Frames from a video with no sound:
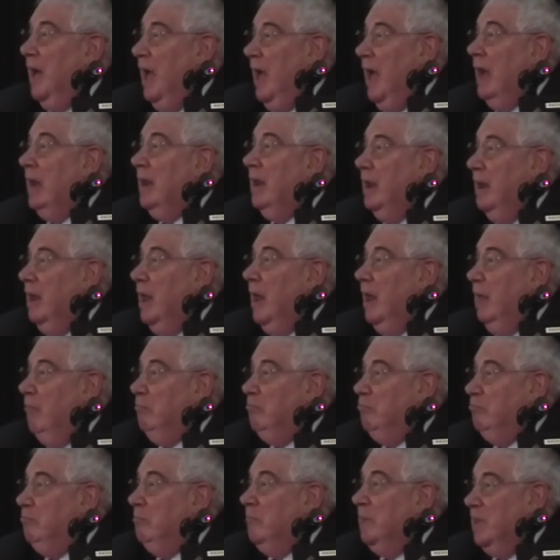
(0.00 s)
And
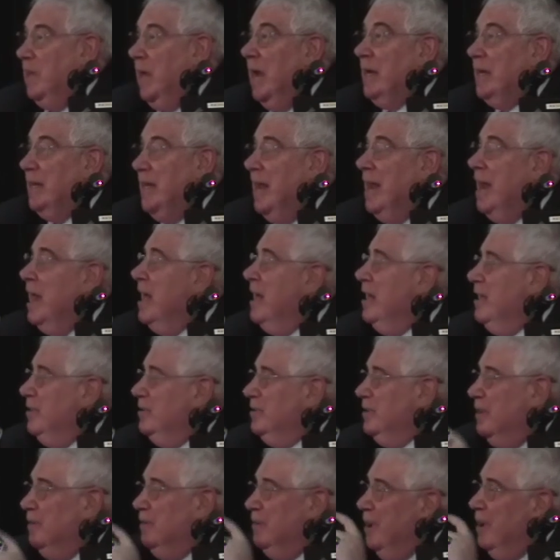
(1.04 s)
like that.
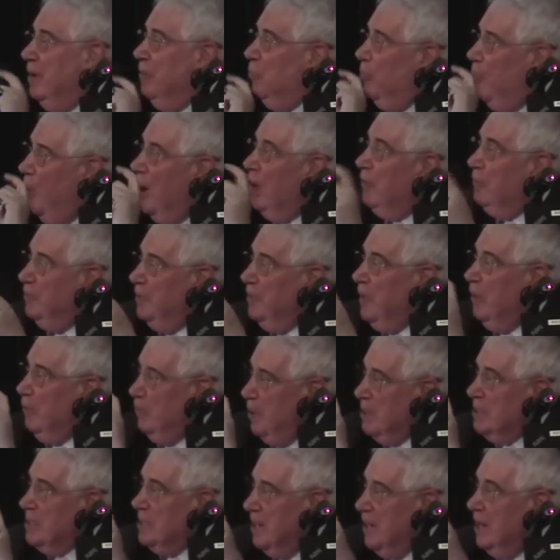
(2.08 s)
That
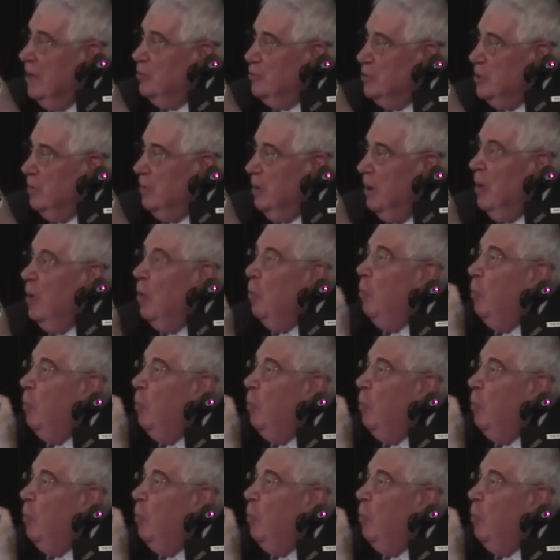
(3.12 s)
raises an interesting point.